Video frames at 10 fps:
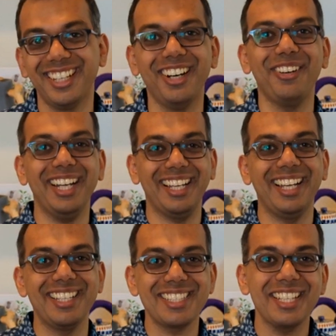Alright
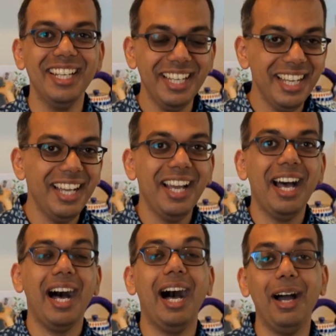guys,
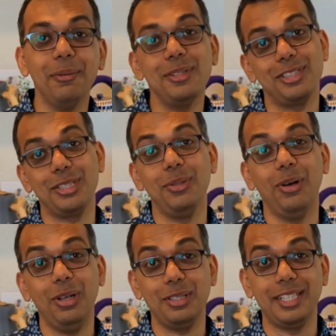I will see you
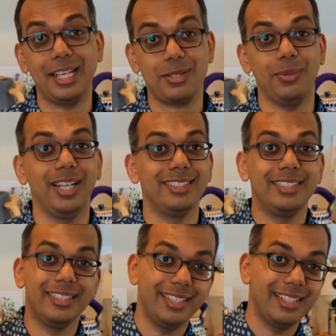all in the next one.
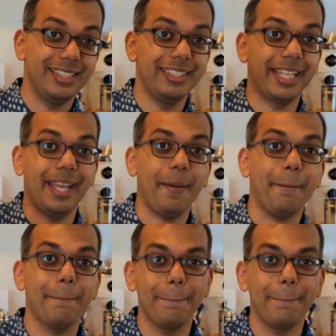Take care.